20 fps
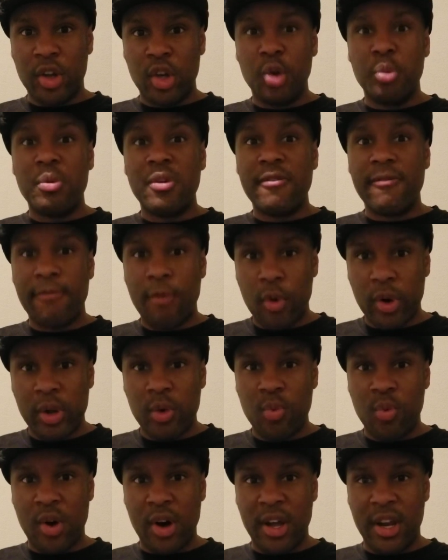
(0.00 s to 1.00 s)
He'll be
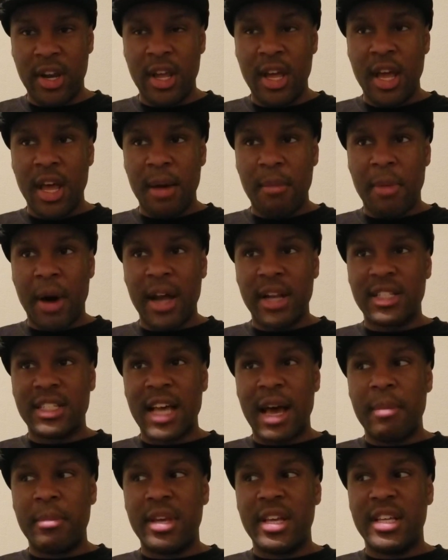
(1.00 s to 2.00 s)
41 by the
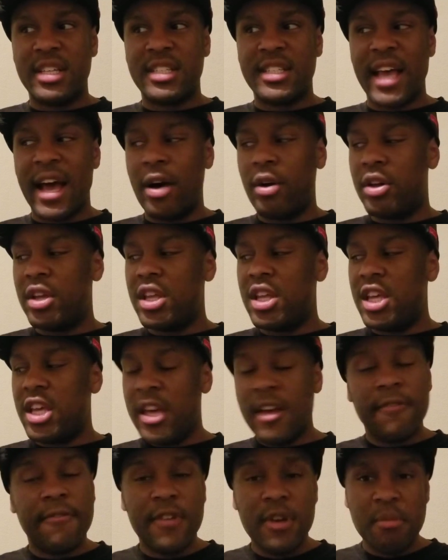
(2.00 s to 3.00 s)
time he gets out,
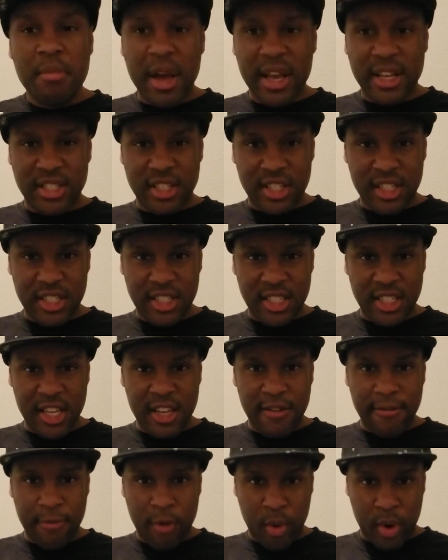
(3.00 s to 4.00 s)
if he makes it to
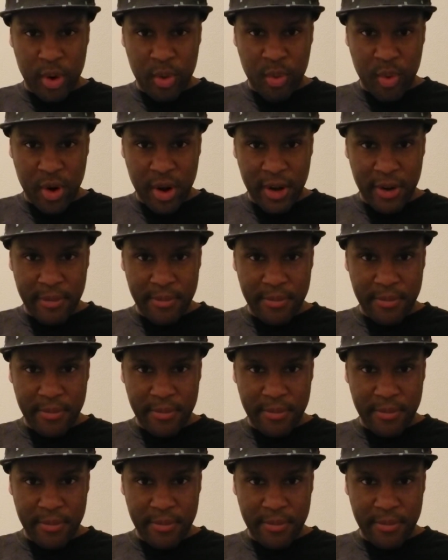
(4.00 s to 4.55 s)
C41.